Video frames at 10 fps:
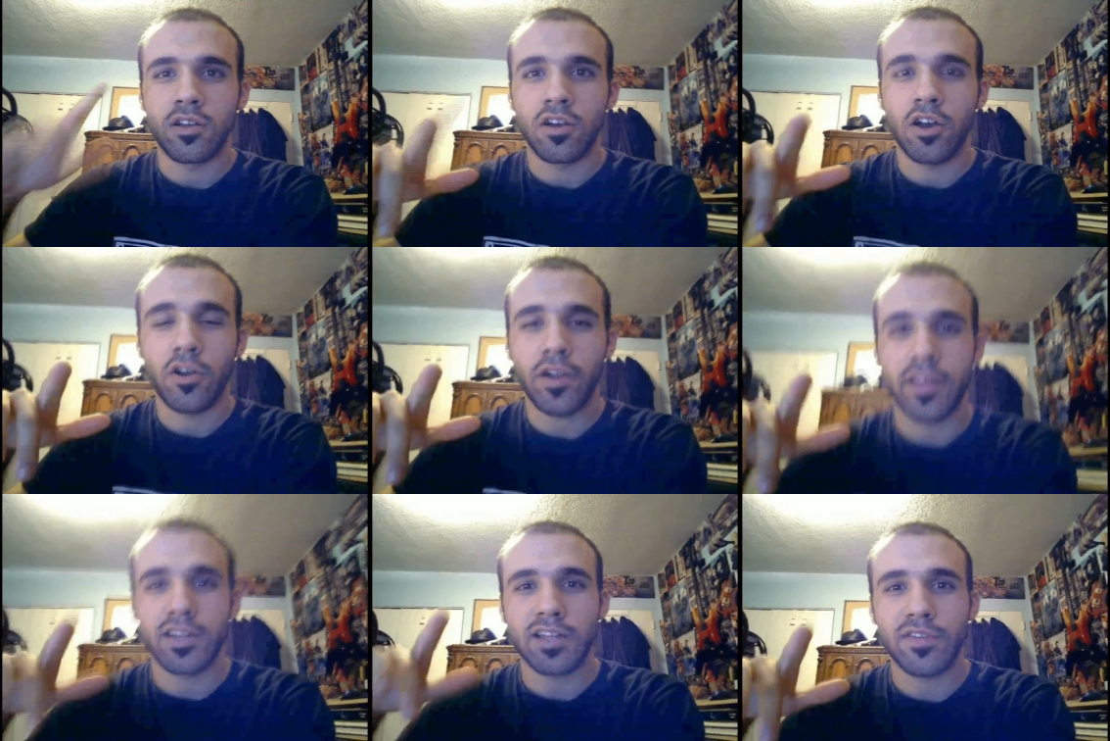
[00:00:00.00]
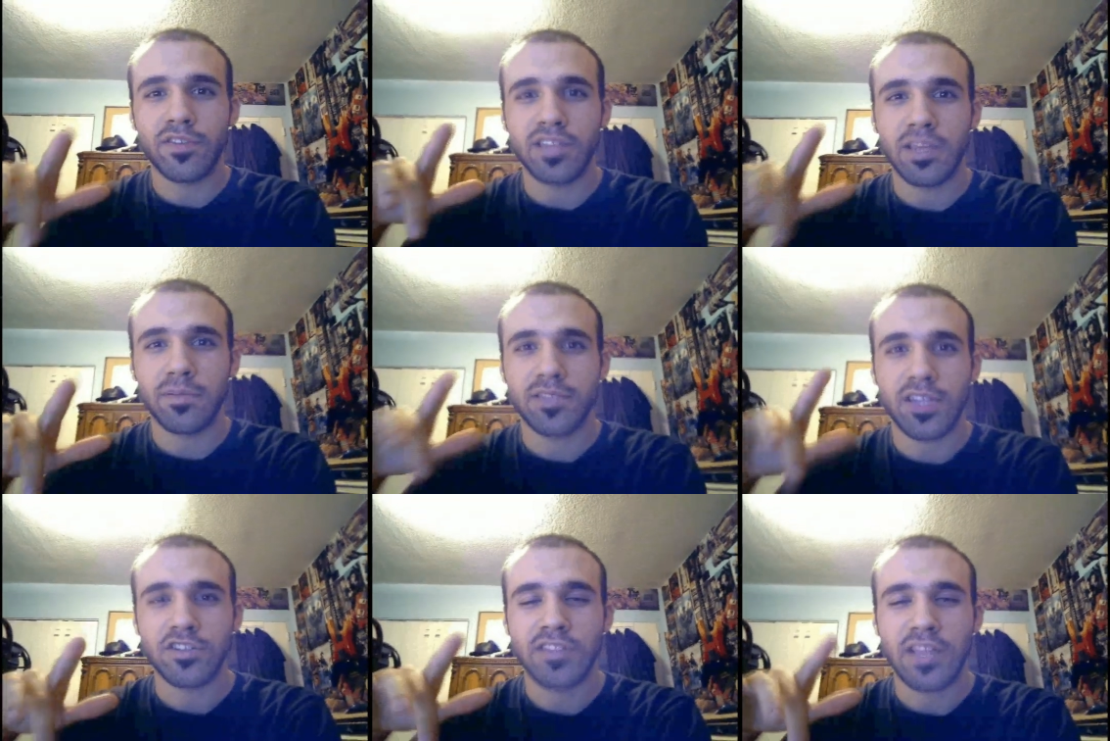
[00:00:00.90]
Alright, in an effort to keep this
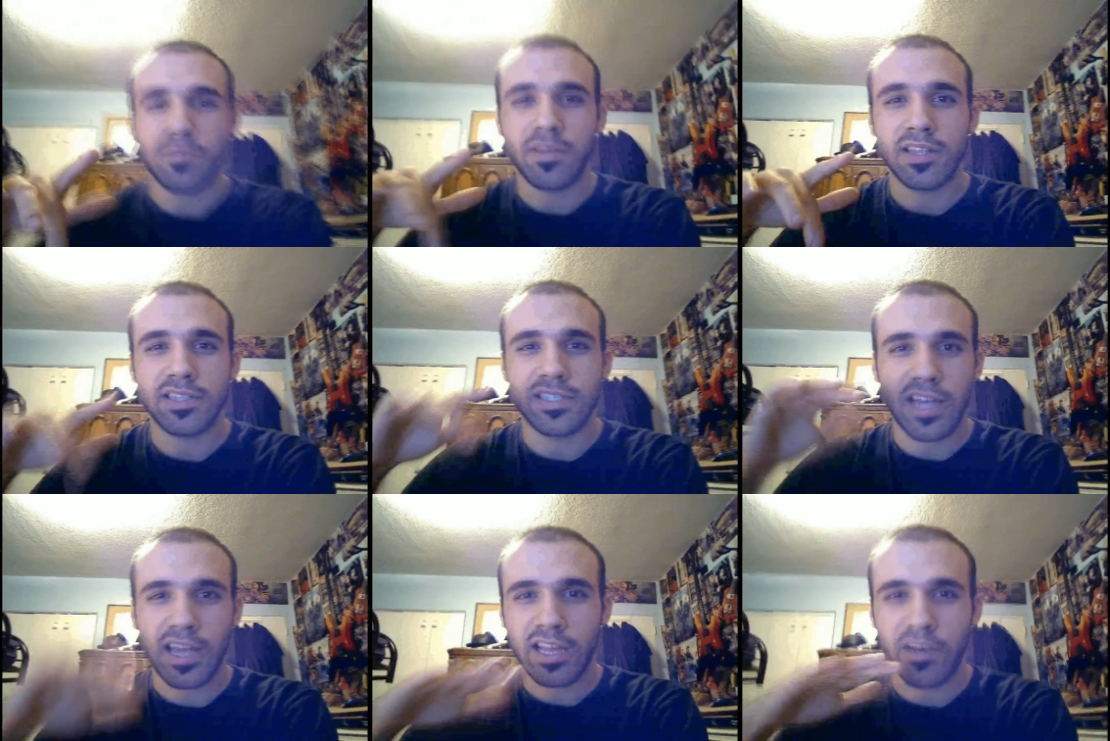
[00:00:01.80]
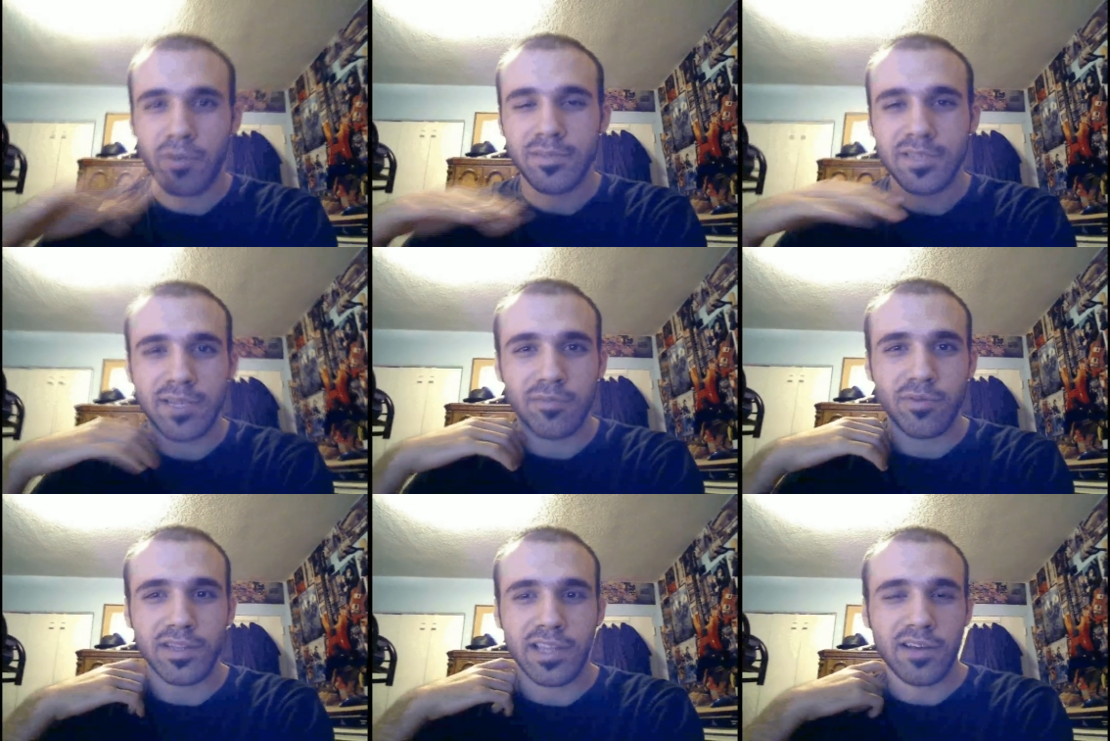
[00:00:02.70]
under 10 minutes, I gotta wrap this up
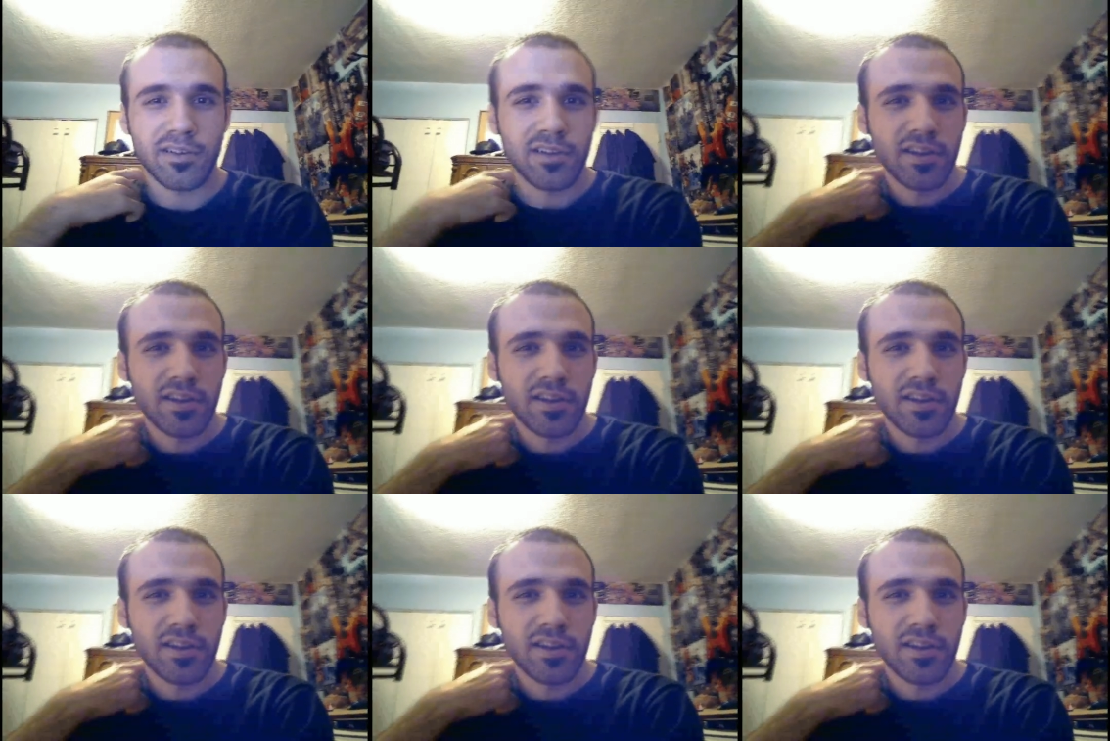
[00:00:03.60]
right now.